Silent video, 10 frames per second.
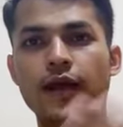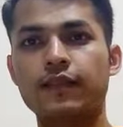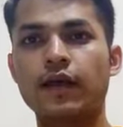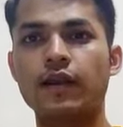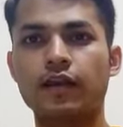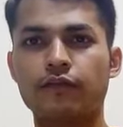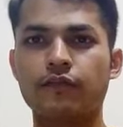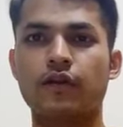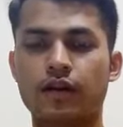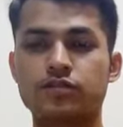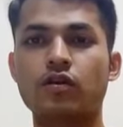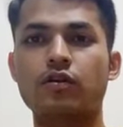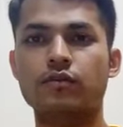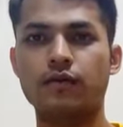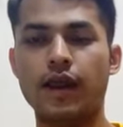and then if it does
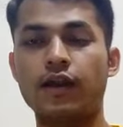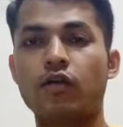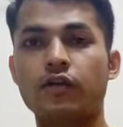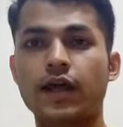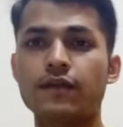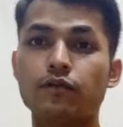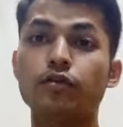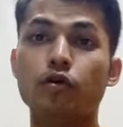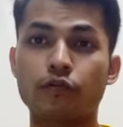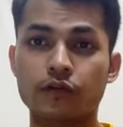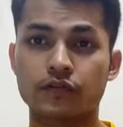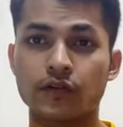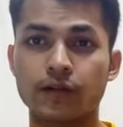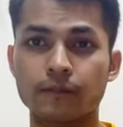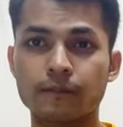not end on time, we'll go for
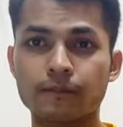3.